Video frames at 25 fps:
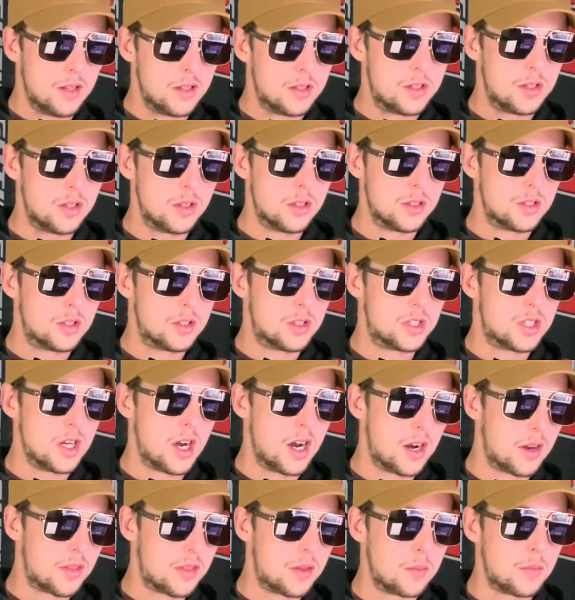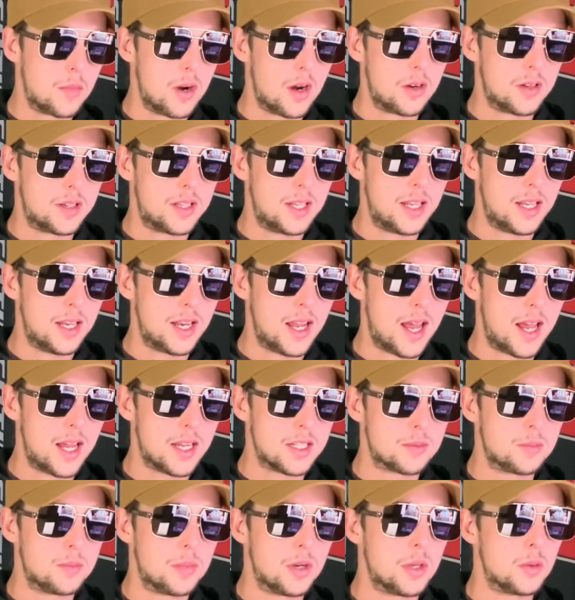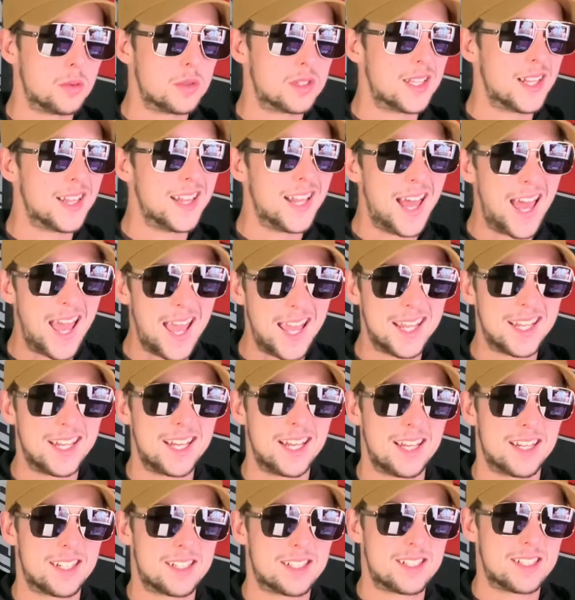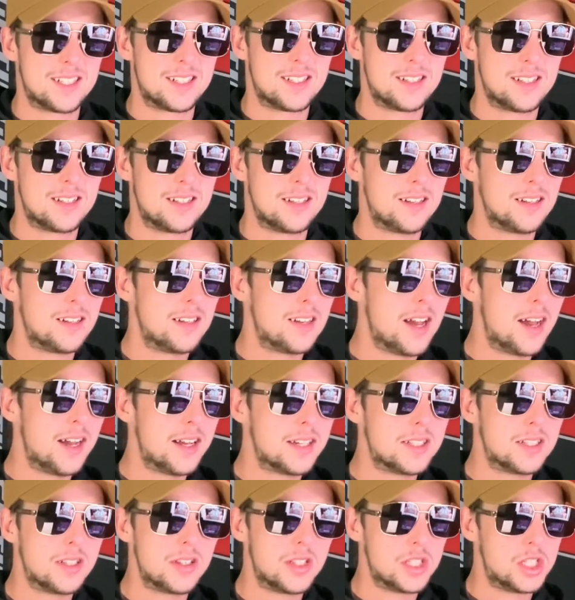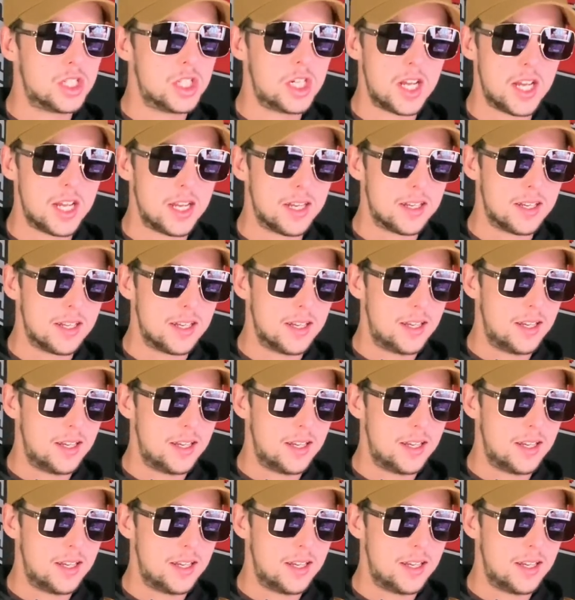to Jonathan Martinez, but it was leg kicks, not to the chin.